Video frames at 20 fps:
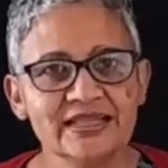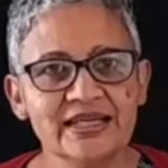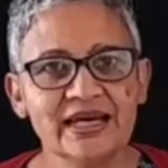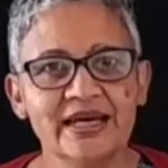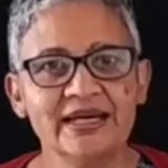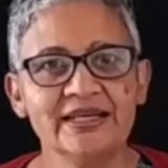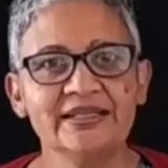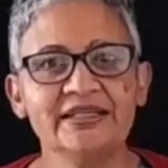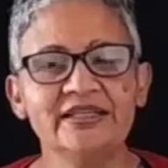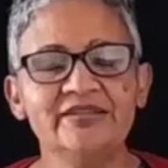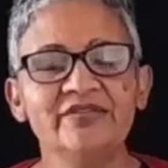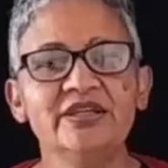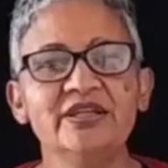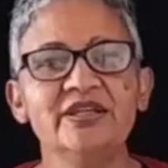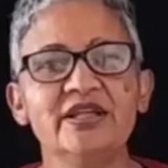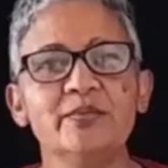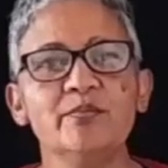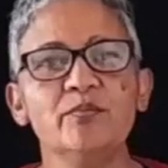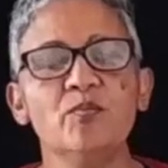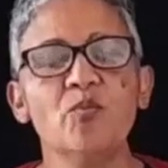and giving
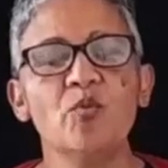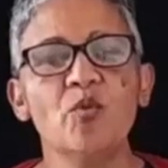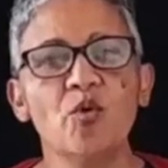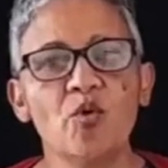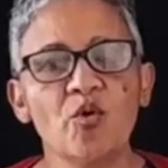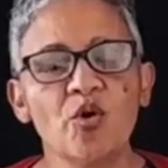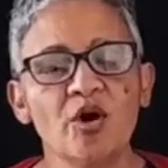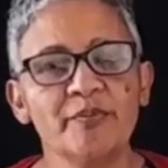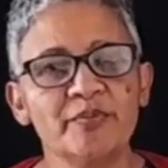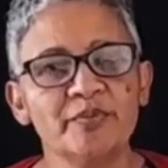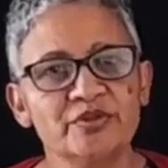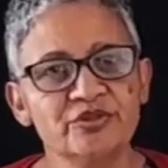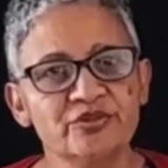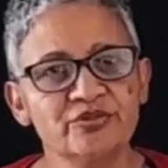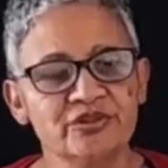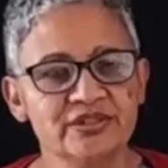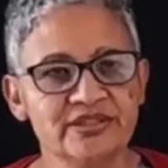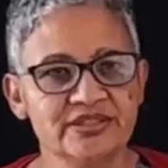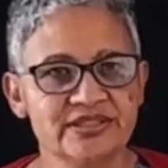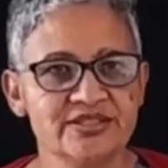them more
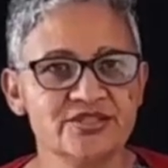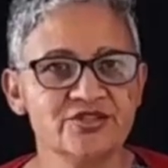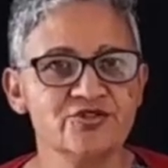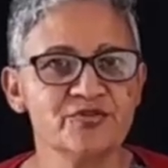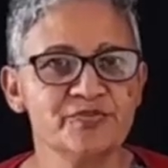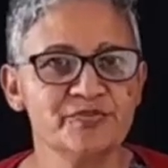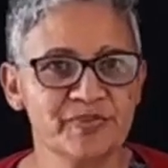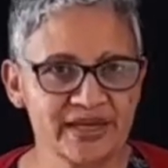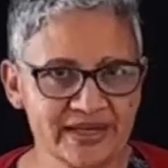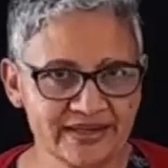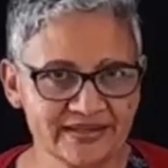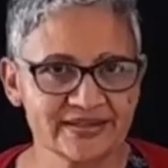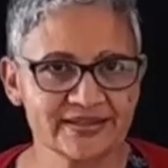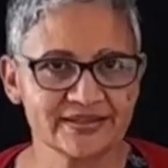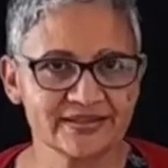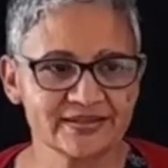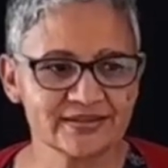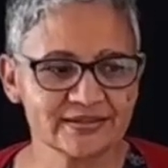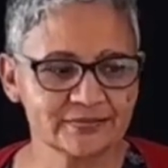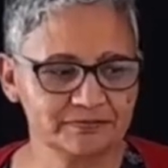opportunities to
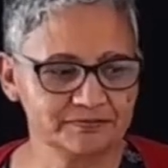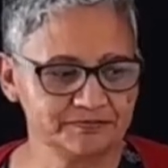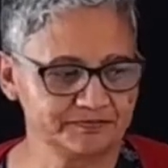practice.